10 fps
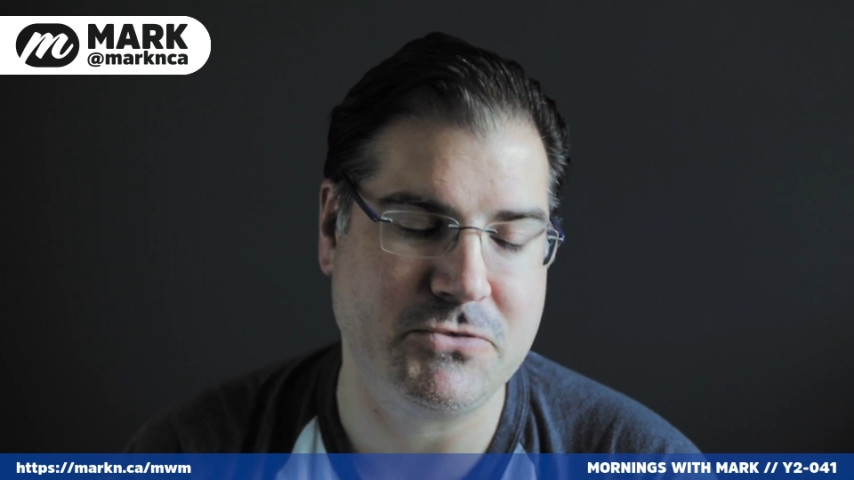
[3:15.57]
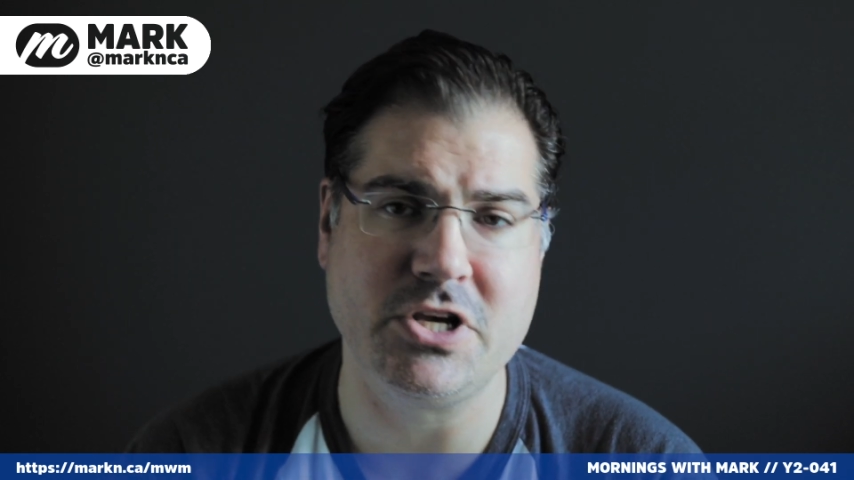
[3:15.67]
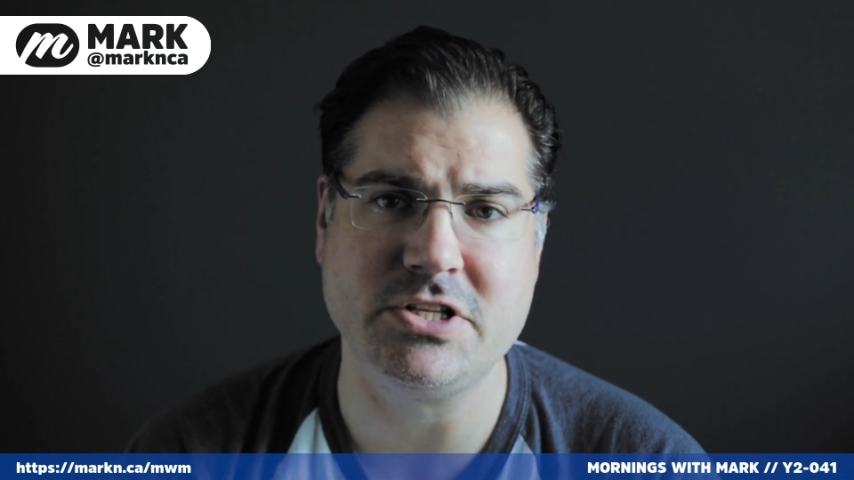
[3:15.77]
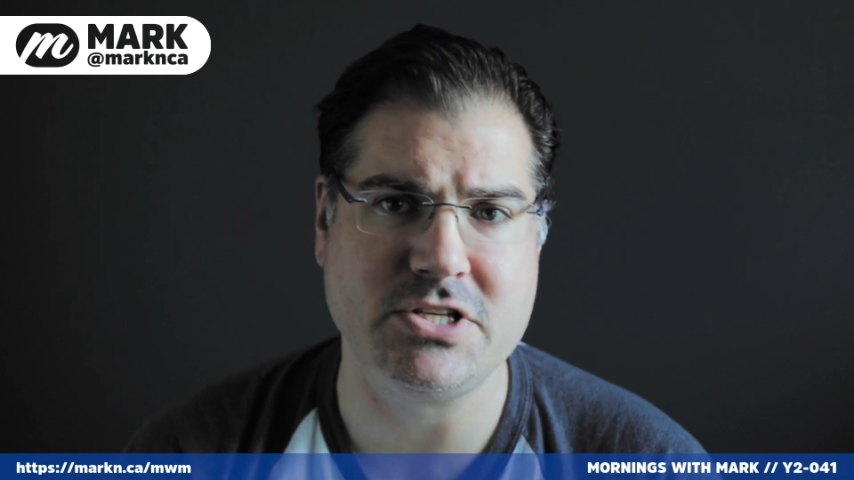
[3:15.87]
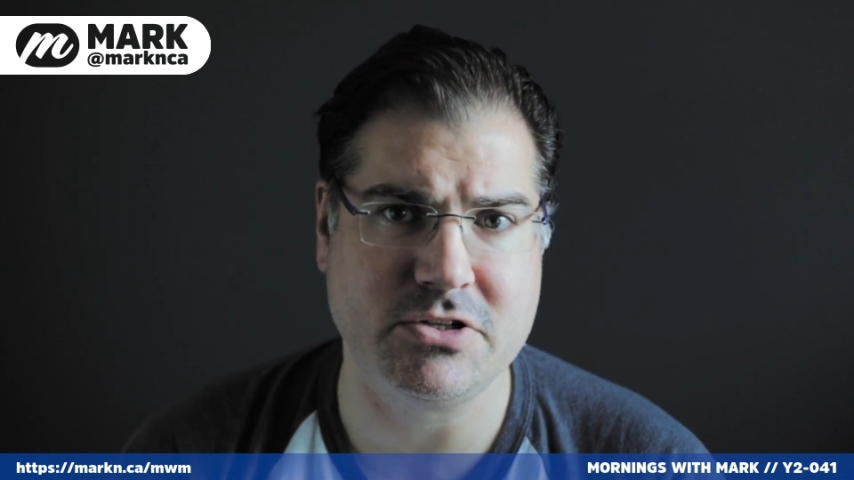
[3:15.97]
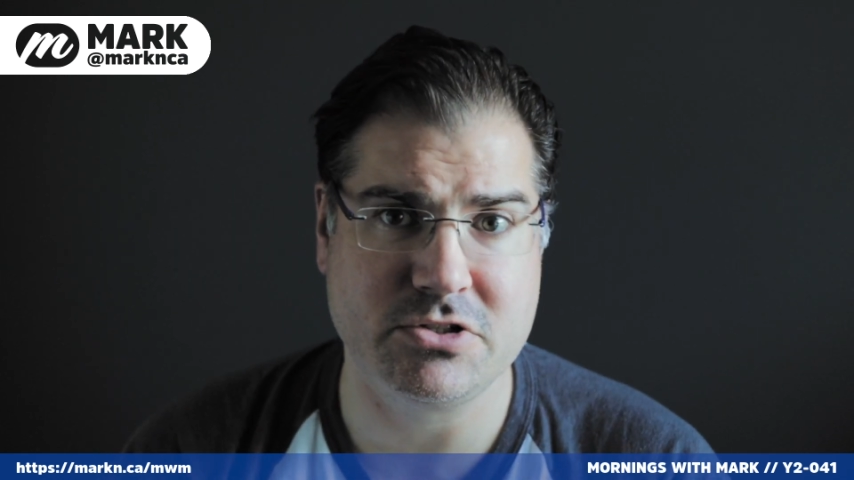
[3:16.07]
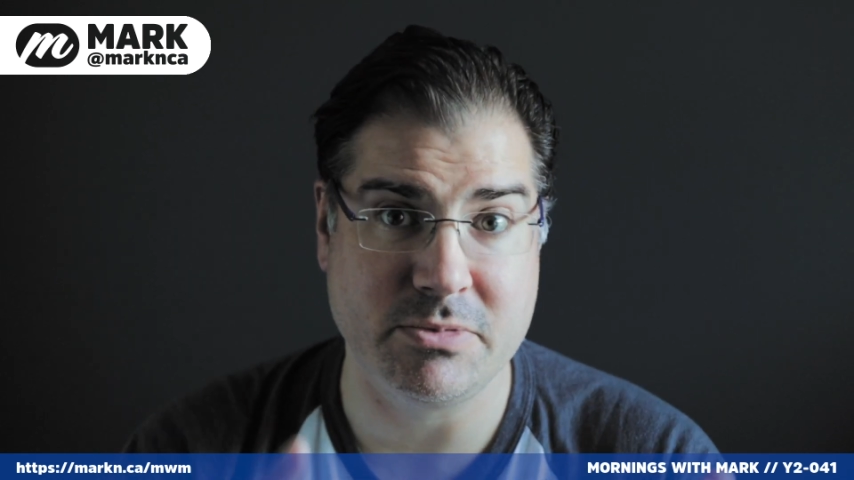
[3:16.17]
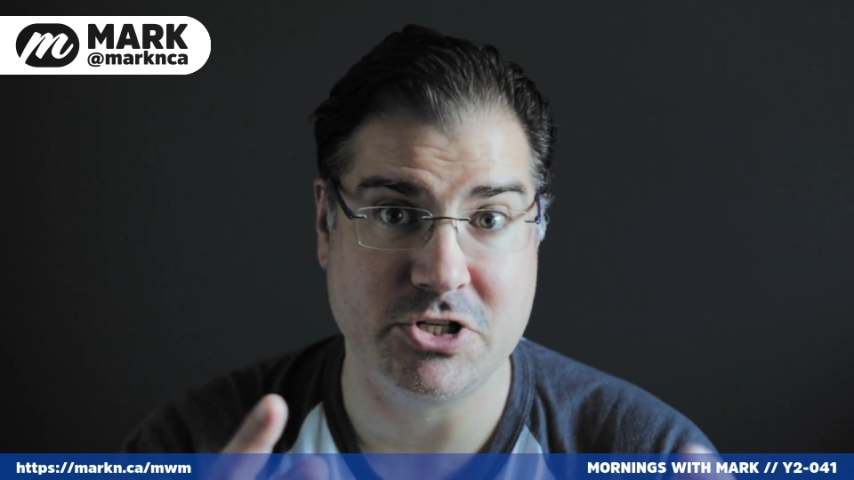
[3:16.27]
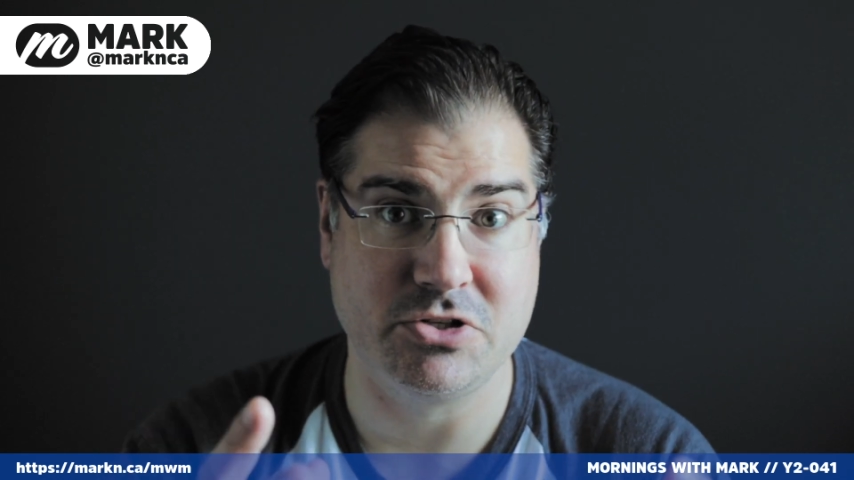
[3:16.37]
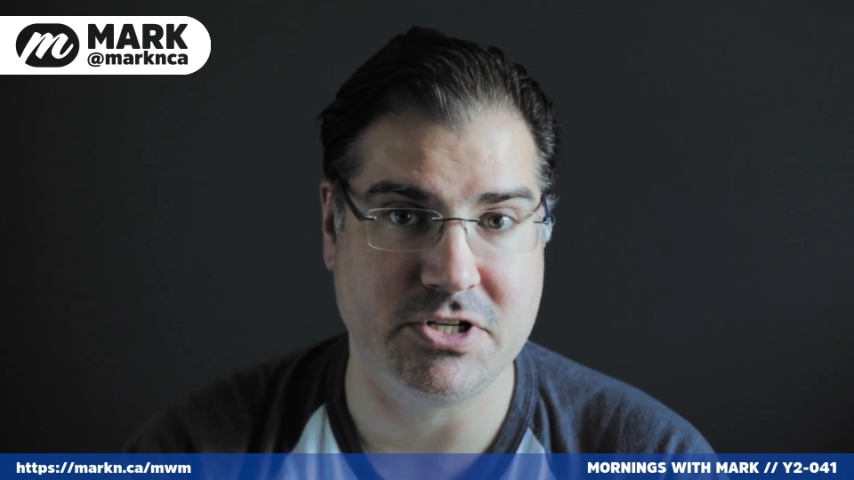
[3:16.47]
So you can see there's
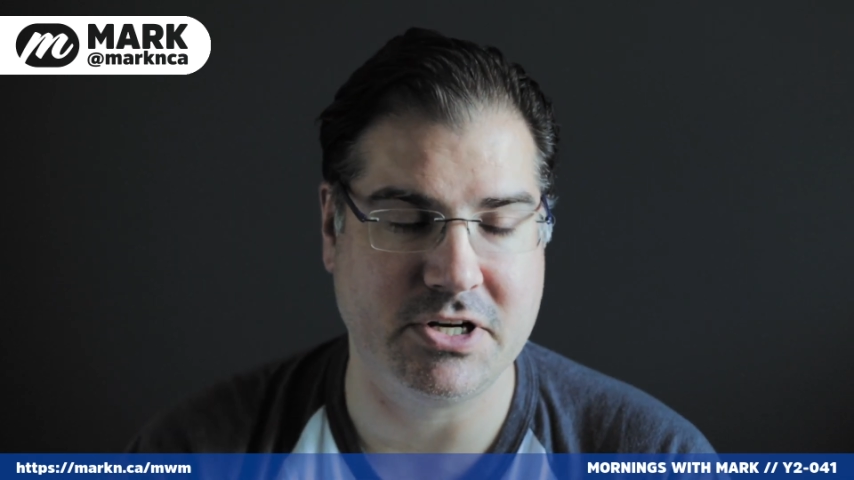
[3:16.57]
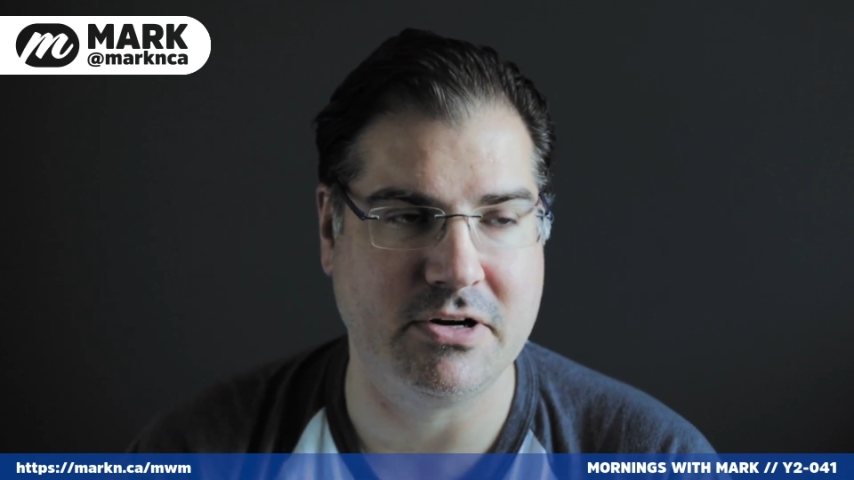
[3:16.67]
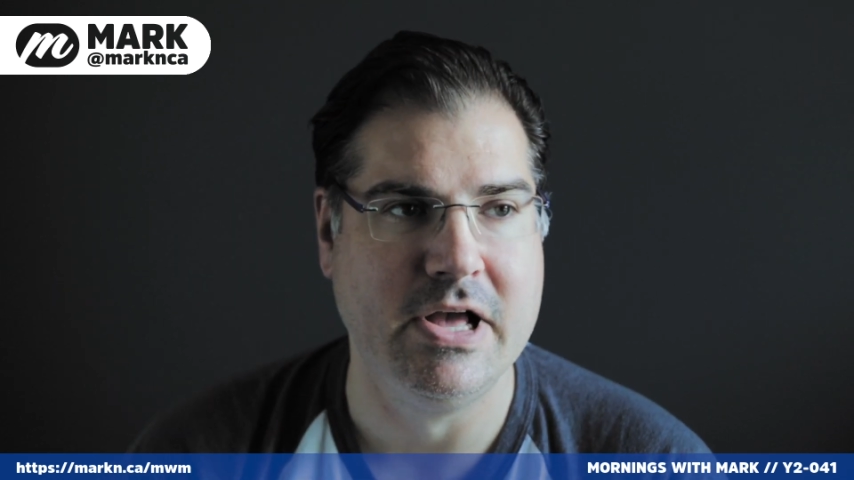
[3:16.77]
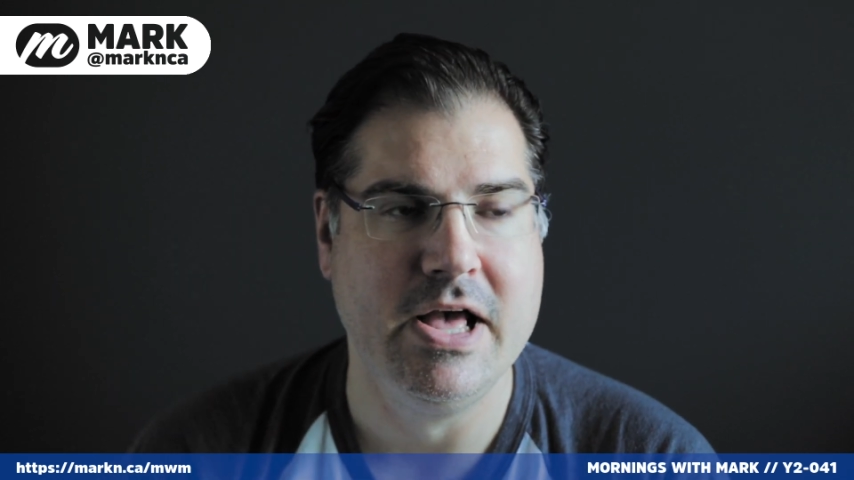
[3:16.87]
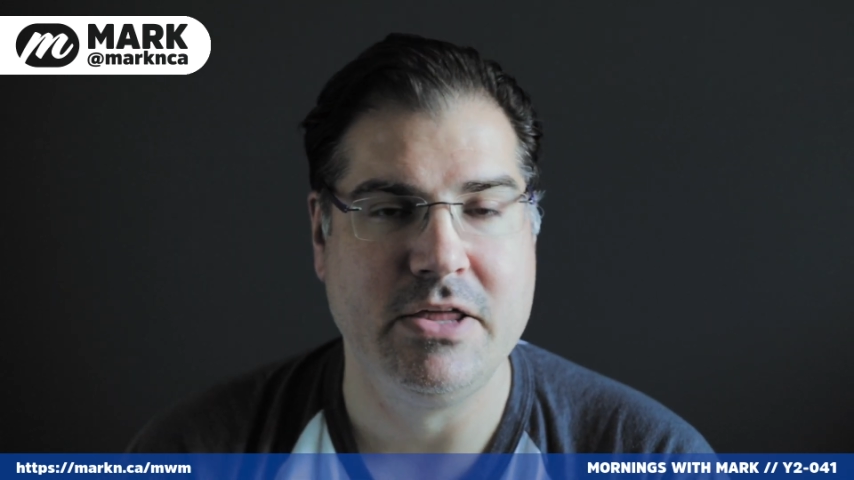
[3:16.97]
some issues here.